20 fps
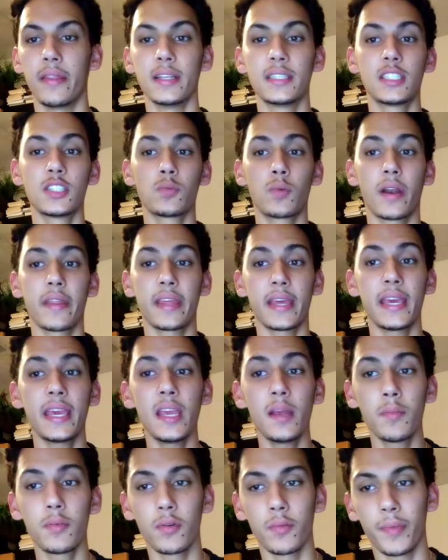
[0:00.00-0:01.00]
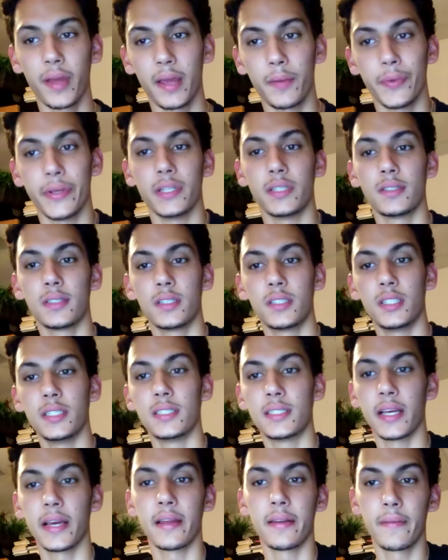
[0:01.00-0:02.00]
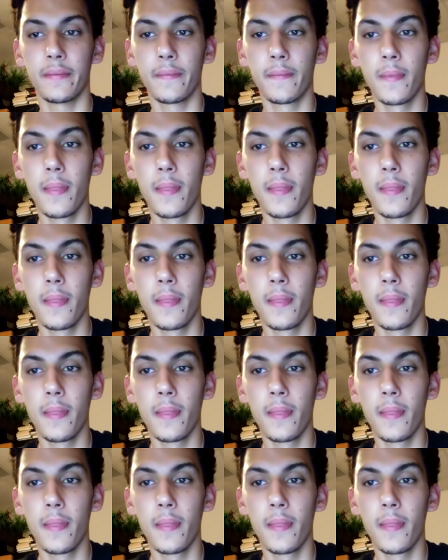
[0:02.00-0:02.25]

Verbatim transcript: "This is one of the Hebrew babies," she said.